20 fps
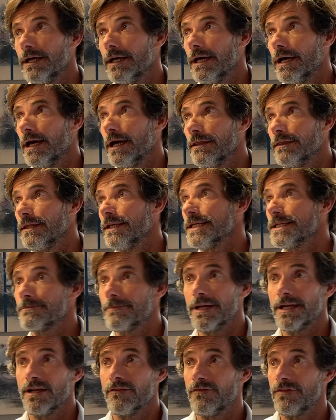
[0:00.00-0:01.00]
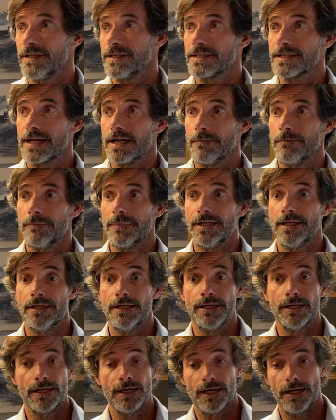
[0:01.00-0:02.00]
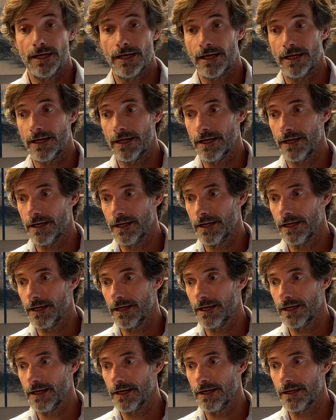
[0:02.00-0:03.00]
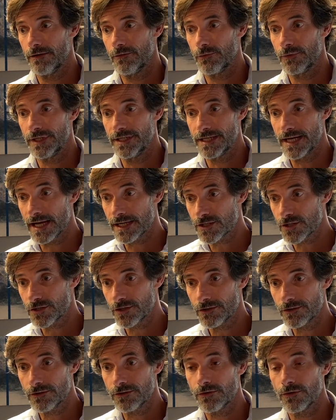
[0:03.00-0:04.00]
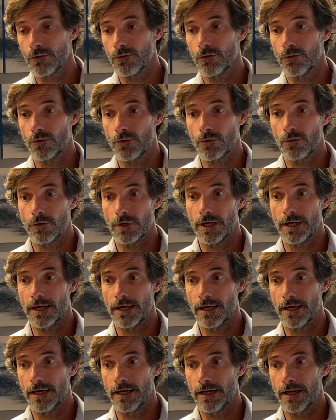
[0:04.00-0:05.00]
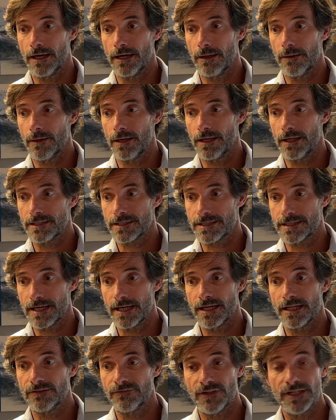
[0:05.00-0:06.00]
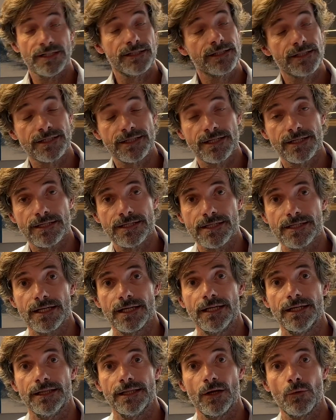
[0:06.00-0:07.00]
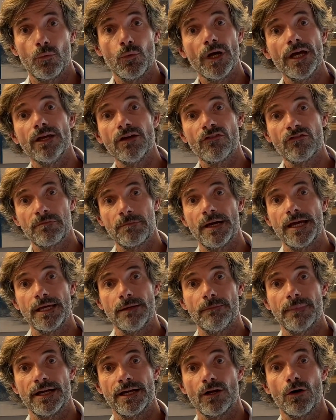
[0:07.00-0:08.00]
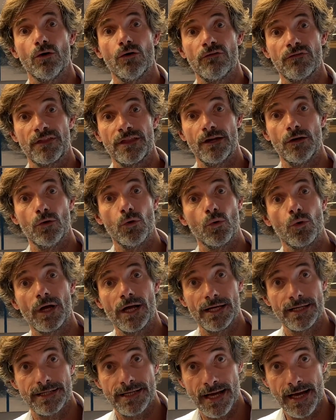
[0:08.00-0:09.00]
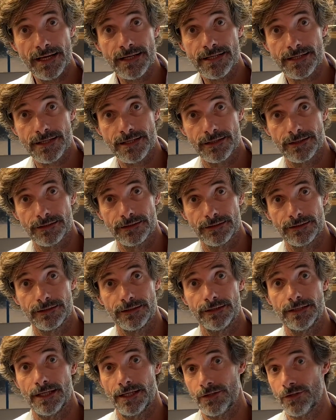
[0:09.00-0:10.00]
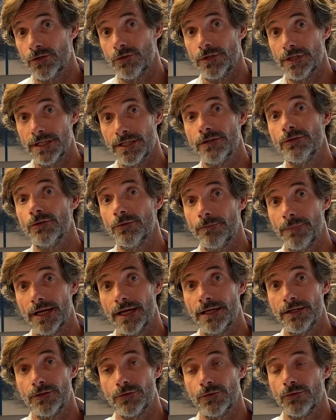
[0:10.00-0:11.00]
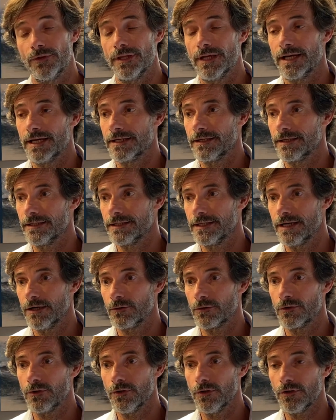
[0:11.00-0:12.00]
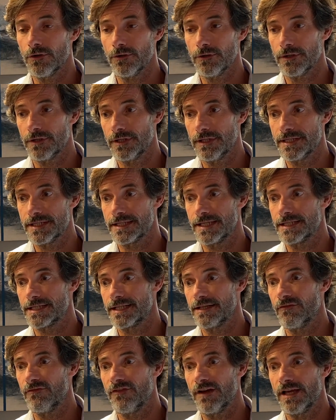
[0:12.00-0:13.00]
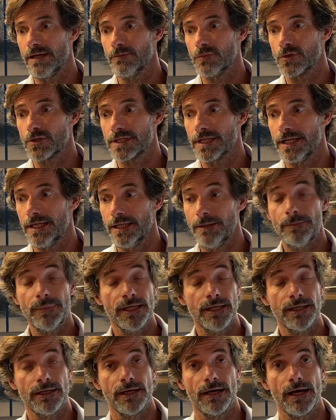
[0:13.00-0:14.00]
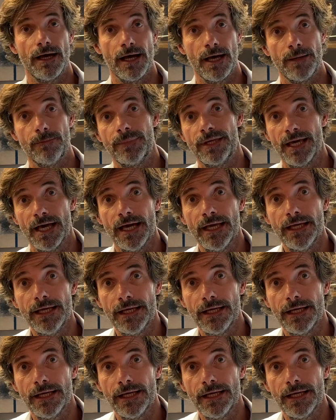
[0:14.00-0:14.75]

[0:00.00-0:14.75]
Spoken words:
and these benefits can be reduction or some advantages in the way of payment of the local tax that you need to pay to that town hall. This is the famous IBI.